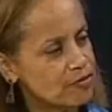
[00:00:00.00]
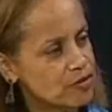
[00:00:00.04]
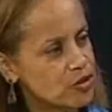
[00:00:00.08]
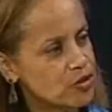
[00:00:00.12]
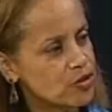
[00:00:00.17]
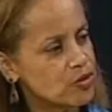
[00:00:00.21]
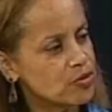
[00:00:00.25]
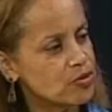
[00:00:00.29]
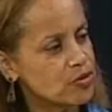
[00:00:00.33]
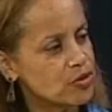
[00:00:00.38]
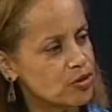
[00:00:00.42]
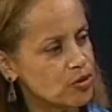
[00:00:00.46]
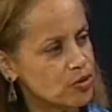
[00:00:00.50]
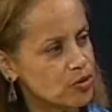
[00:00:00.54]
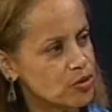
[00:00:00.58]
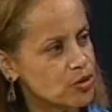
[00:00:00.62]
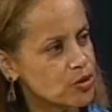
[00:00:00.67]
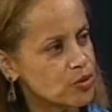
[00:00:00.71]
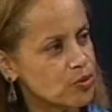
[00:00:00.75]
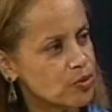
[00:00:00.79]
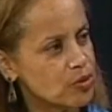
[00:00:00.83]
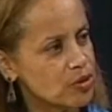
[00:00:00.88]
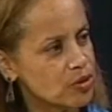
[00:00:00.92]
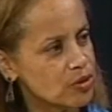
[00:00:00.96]
to do the
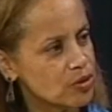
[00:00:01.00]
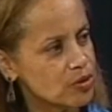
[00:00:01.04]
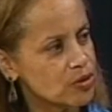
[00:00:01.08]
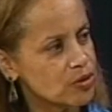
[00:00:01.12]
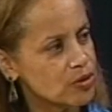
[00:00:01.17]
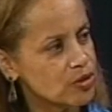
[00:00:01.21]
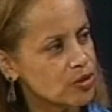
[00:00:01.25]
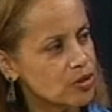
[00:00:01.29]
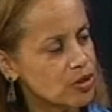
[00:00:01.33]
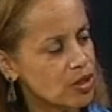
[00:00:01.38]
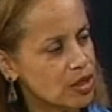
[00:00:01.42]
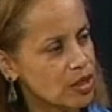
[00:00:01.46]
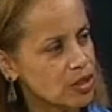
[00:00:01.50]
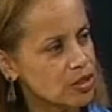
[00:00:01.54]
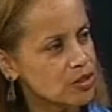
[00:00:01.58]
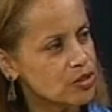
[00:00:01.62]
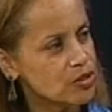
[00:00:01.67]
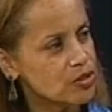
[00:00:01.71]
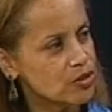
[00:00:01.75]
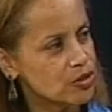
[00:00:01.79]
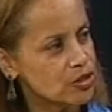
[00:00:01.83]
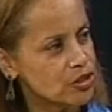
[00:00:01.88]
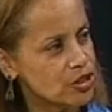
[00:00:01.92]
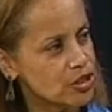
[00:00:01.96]
usual
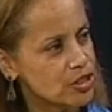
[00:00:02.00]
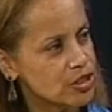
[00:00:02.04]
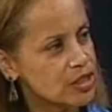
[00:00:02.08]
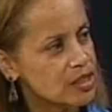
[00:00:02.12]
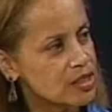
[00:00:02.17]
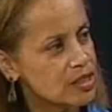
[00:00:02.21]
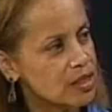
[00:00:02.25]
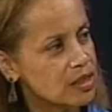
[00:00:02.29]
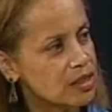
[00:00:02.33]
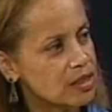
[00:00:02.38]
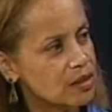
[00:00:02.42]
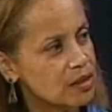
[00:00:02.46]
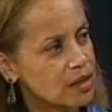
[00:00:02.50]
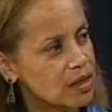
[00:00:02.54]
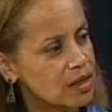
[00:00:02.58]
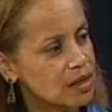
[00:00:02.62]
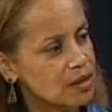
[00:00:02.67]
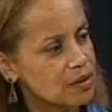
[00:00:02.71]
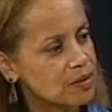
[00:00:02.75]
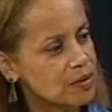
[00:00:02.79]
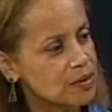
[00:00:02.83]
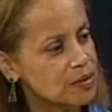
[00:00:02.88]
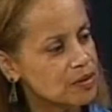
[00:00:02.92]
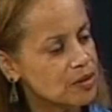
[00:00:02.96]
searches
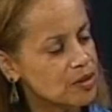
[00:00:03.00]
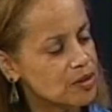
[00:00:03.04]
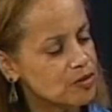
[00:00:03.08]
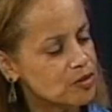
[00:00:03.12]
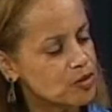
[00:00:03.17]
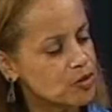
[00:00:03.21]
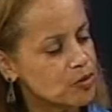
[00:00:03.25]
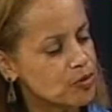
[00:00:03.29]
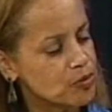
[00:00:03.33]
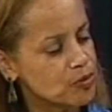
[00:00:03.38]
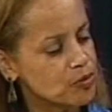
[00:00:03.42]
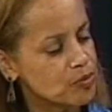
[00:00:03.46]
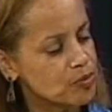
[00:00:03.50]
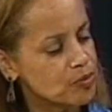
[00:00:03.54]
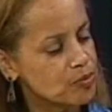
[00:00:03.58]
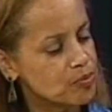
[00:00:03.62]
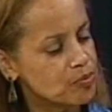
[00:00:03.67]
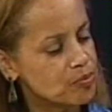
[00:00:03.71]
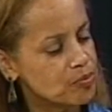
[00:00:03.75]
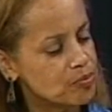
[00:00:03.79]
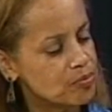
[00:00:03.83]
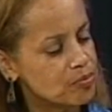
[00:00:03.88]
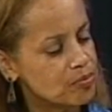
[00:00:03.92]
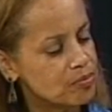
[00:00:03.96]
to
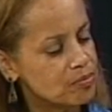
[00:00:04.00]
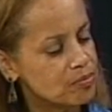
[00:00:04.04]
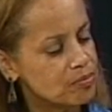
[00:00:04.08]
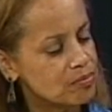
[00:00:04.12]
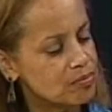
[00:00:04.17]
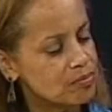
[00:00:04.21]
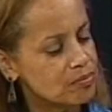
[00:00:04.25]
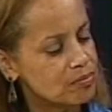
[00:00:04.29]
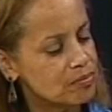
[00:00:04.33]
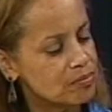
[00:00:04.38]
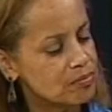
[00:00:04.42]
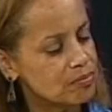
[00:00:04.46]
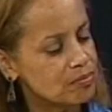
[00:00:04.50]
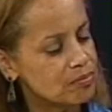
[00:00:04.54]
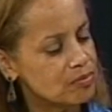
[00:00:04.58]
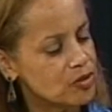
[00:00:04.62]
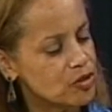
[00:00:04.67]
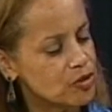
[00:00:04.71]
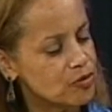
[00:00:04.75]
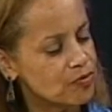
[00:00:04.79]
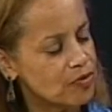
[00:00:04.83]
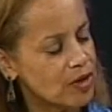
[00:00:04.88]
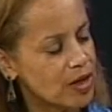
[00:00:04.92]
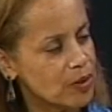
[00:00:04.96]

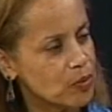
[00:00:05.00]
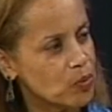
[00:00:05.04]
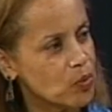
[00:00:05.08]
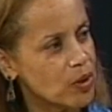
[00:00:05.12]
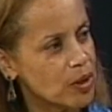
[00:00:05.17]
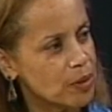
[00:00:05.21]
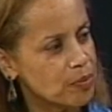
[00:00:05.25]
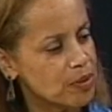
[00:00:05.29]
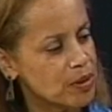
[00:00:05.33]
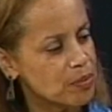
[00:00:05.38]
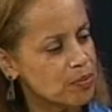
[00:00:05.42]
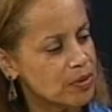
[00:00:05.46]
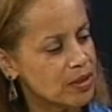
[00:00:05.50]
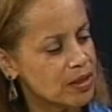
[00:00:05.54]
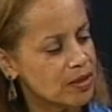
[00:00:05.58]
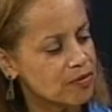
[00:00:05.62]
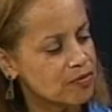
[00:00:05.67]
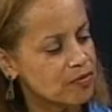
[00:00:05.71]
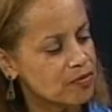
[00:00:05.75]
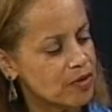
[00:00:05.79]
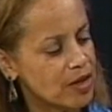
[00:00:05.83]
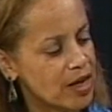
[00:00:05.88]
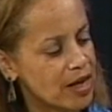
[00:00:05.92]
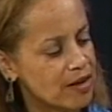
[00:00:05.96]
find where
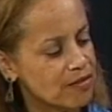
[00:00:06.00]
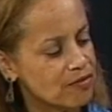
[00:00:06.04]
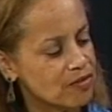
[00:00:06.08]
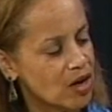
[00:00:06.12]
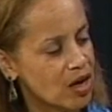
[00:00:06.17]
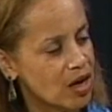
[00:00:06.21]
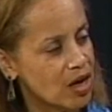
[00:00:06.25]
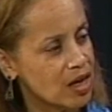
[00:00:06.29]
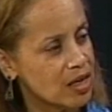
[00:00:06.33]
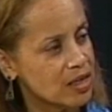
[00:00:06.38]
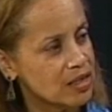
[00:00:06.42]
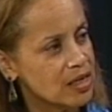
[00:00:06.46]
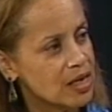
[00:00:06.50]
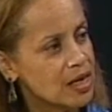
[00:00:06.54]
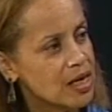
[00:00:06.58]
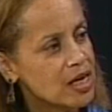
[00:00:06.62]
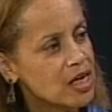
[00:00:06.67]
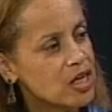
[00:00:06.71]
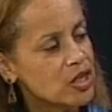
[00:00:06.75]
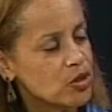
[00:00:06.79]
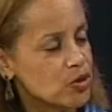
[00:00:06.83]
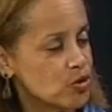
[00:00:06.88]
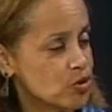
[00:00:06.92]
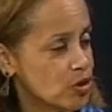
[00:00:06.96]
people have gone,
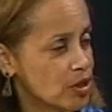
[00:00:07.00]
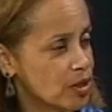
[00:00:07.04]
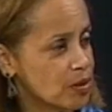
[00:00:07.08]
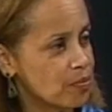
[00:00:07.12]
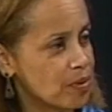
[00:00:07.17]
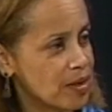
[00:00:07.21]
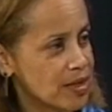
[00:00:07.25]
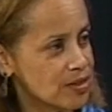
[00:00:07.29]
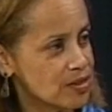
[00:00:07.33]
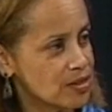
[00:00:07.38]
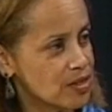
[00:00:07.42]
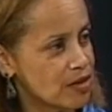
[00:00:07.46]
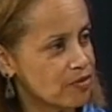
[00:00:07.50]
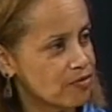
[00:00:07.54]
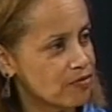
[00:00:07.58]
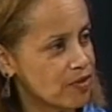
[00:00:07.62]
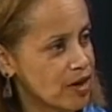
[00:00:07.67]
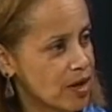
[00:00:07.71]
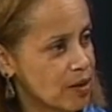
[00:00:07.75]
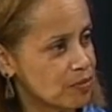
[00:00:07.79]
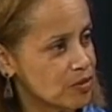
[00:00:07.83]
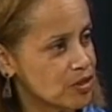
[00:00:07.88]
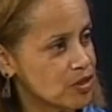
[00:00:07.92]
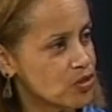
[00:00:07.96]
usually based on
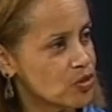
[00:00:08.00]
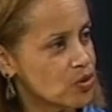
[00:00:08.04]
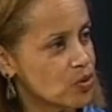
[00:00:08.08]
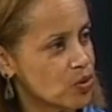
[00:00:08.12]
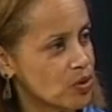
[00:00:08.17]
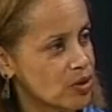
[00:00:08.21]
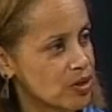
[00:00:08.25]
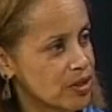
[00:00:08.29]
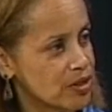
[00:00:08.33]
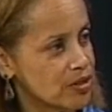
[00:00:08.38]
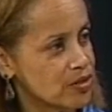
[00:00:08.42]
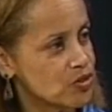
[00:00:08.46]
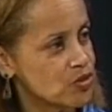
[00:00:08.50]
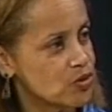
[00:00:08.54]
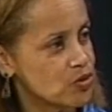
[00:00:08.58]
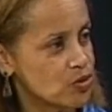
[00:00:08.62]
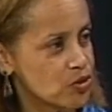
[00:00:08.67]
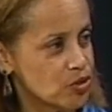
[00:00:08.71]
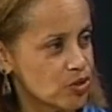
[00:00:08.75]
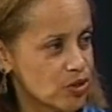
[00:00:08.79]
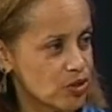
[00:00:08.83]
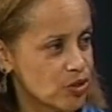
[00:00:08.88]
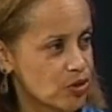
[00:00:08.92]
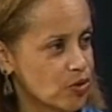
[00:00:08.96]
family stories.
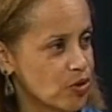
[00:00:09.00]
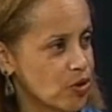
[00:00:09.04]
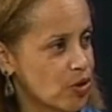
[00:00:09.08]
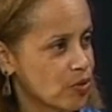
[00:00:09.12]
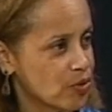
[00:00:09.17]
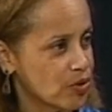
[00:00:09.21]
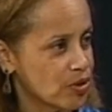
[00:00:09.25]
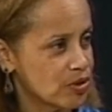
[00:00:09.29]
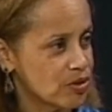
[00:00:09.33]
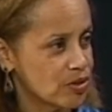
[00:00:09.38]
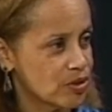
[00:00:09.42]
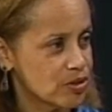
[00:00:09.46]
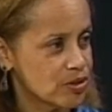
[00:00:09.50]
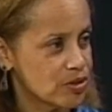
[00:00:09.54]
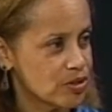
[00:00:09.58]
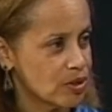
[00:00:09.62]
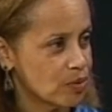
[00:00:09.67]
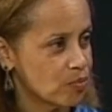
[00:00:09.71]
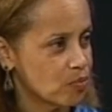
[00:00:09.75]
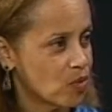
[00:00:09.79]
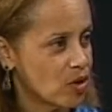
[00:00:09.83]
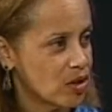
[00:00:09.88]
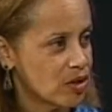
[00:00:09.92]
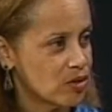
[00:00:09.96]
Usually you know that there's
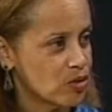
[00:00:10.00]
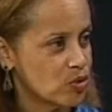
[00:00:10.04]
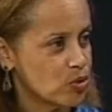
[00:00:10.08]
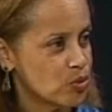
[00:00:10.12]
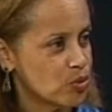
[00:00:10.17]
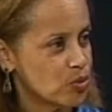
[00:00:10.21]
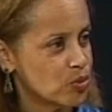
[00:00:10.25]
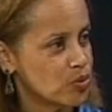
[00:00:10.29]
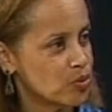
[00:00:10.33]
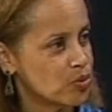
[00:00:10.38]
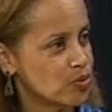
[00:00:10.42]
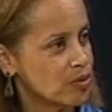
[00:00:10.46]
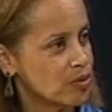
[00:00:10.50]
someone who